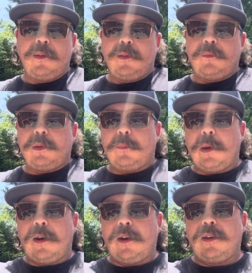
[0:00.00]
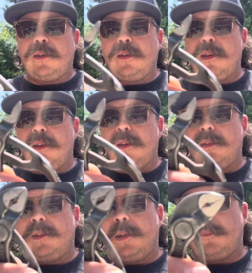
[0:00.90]
with a pair of
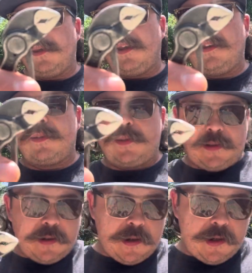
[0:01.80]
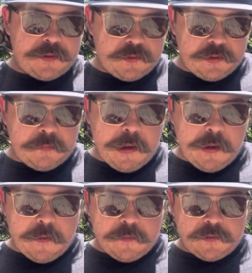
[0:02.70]
Nip-X extra
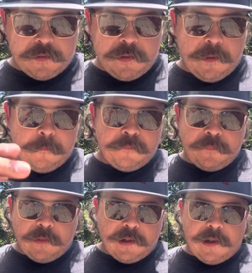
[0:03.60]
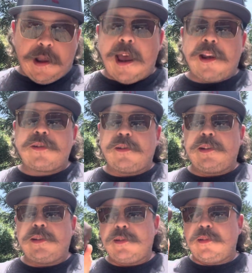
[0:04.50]
smalls. And I
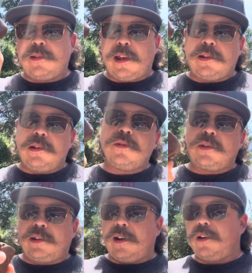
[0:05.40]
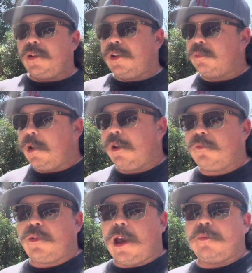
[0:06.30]
usually carry these, but I have a
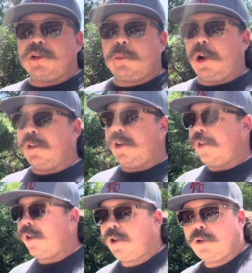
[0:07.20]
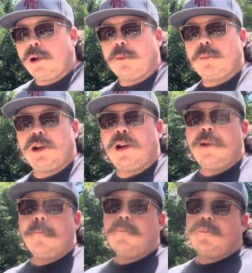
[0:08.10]
5-inch pair that I carry quite a bit.
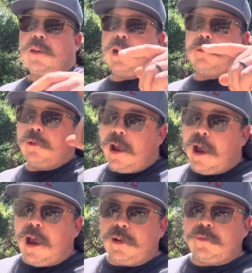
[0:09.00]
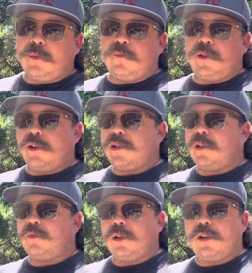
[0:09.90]
And Ryan from
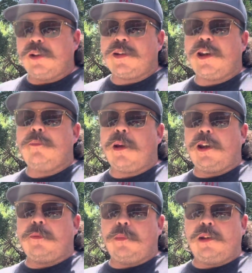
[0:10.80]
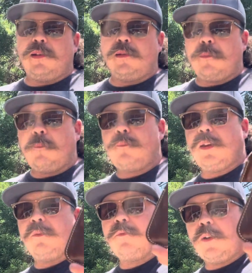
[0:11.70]
Failsafe Goods, he made me
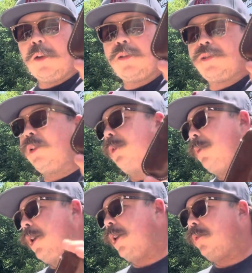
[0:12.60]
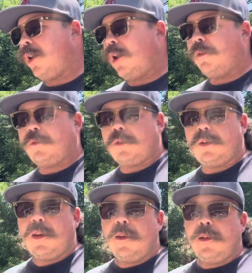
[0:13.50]
the first slip I ever had for
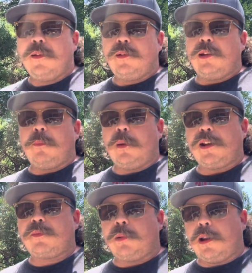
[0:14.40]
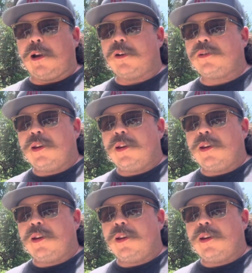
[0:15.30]
Nip-X pliers.